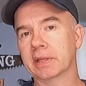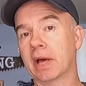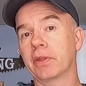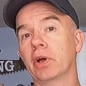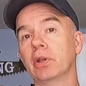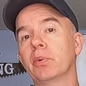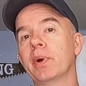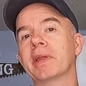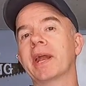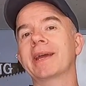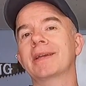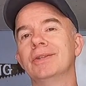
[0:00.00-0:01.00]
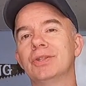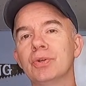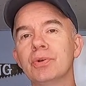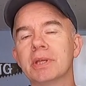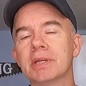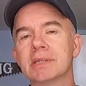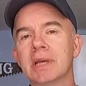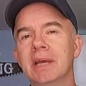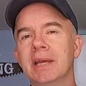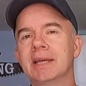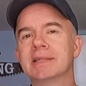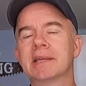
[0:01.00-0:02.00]
Now, the only way that I can do this
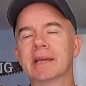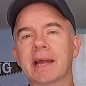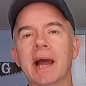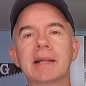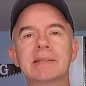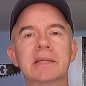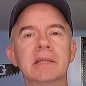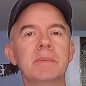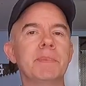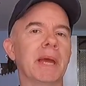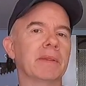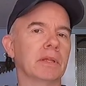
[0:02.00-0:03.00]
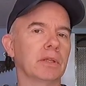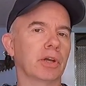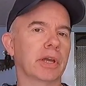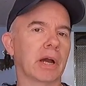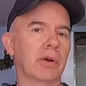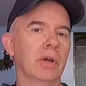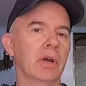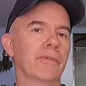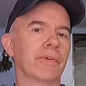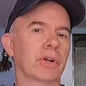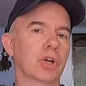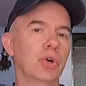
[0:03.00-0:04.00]
is to constantly be on the lookout
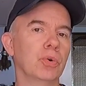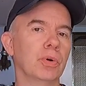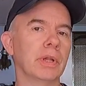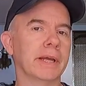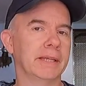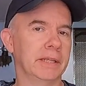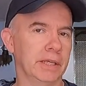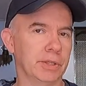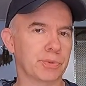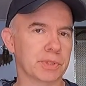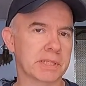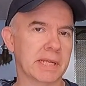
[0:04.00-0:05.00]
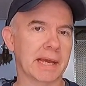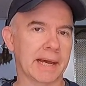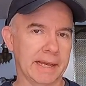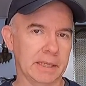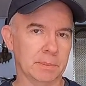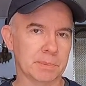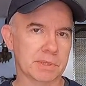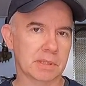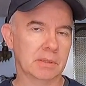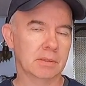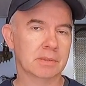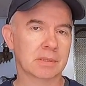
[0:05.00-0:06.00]
for cool and interesting items.
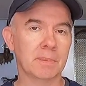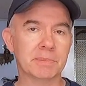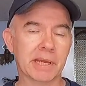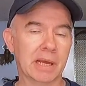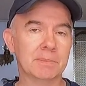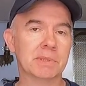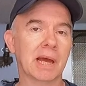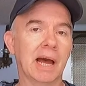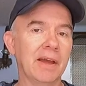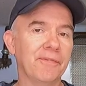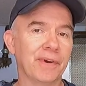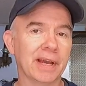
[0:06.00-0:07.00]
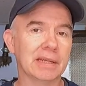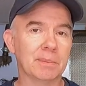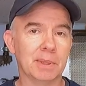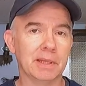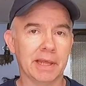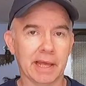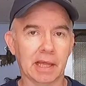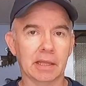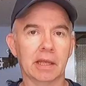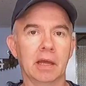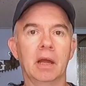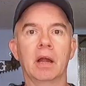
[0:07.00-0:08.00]
Sometimes I find them in the
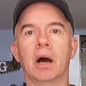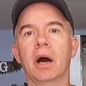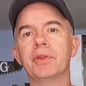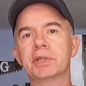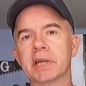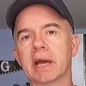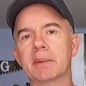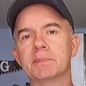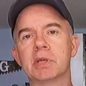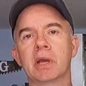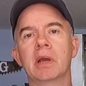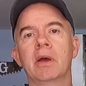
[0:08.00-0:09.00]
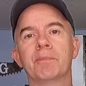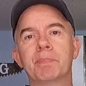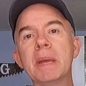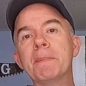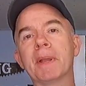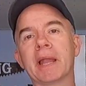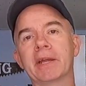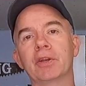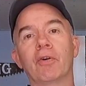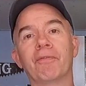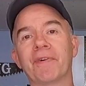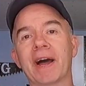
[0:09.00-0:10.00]
alley. Other times, people I
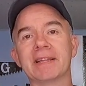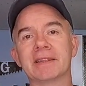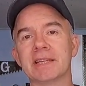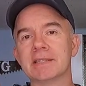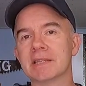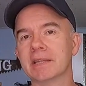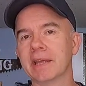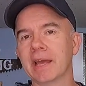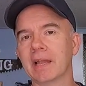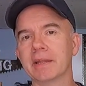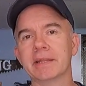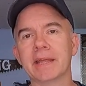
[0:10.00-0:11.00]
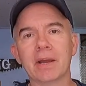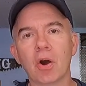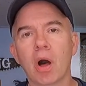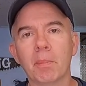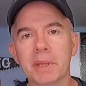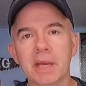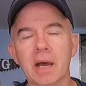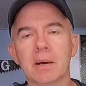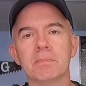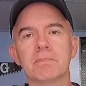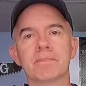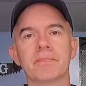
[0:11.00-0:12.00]
know find things in the alley and they call me
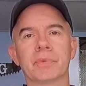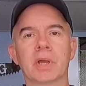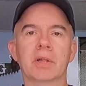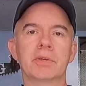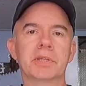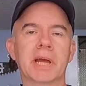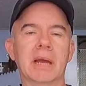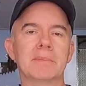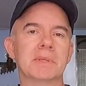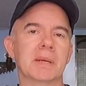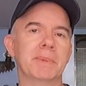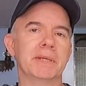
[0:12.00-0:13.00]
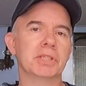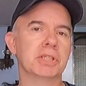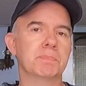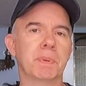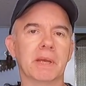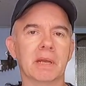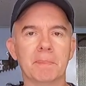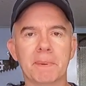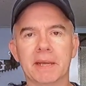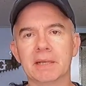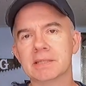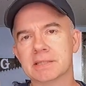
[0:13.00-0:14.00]
up. Other times, I might just pick it
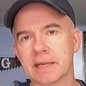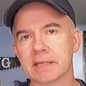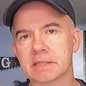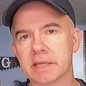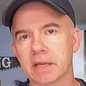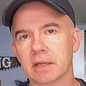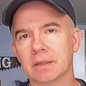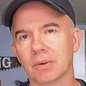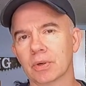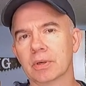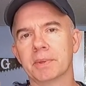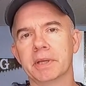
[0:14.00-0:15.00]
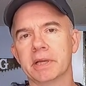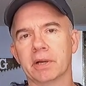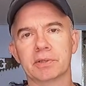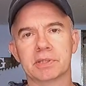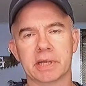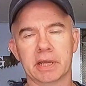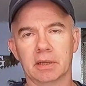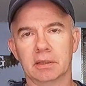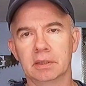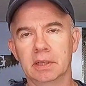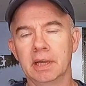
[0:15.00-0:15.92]
up at an estate sale or a yard sale.